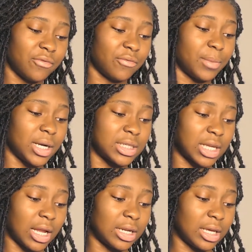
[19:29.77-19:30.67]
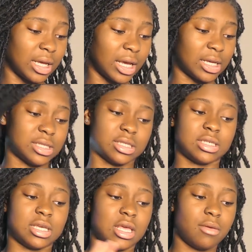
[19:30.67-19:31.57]
Because I did ask it to
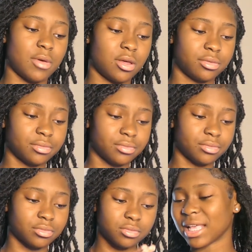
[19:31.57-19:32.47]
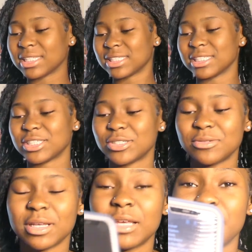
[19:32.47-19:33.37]
email. It sends you
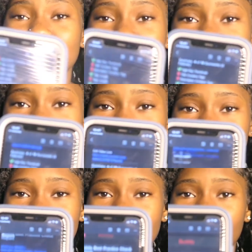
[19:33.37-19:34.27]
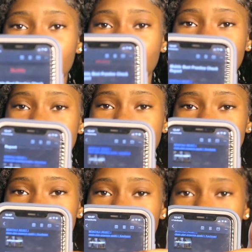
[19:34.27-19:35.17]
emails on what you
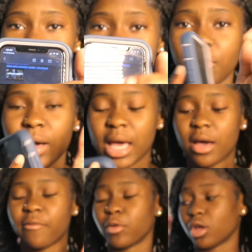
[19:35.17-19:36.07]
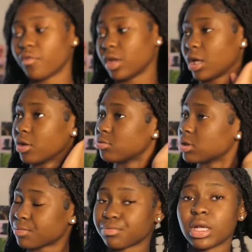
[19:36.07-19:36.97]
do and don't have for your videos.
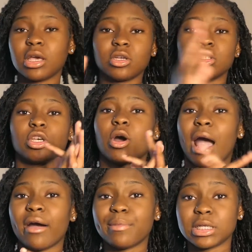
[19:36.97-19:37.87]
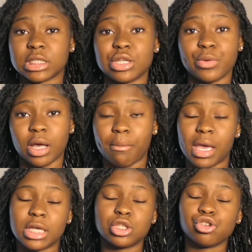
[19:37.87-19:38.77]
So I personally
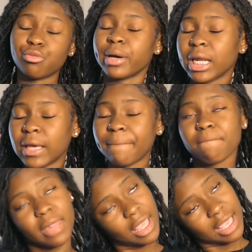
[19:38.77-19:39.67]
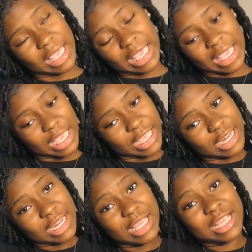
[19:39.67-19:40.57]
recommend TubeBuddy.
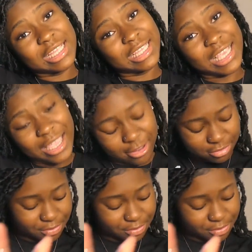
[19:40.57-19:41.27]
And yeah,